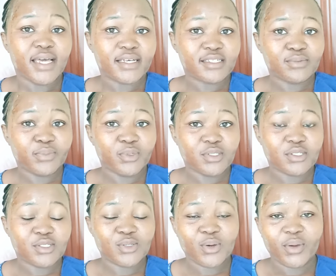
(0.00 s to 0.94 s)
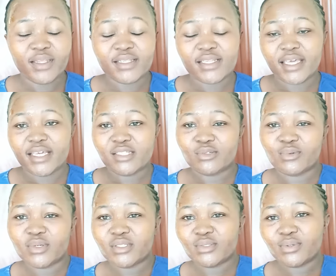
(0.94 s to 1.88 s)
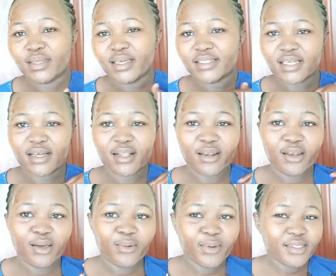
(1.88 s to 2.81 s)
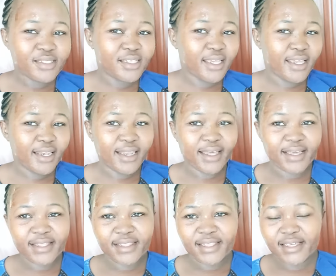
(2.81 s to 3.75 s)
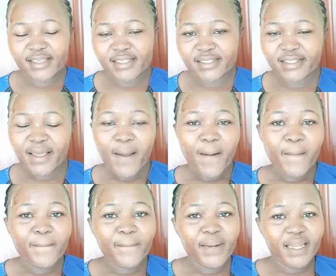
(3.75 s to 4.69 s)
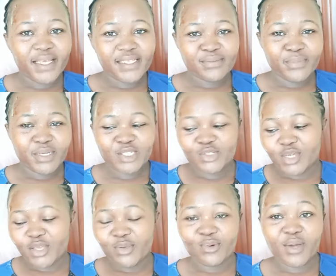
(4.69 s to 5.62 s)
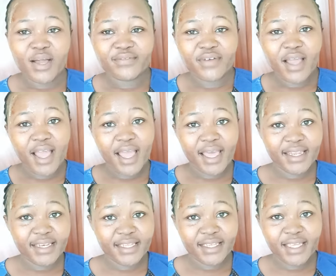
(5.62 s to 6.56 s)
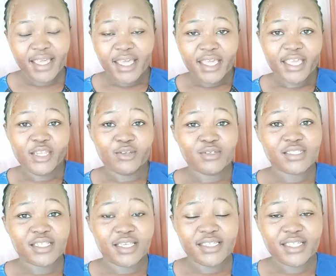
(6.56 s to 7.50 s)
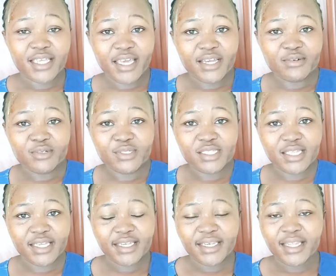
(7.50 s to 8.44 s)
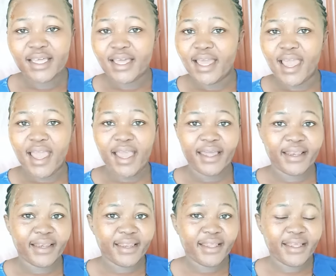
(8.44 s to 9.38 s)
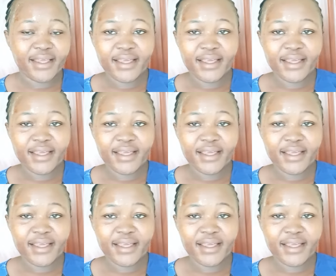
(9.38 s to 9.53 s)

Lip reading: dark spots. So in case you want to get a glowing skin like this, please make sure you have honey in your skincare routine and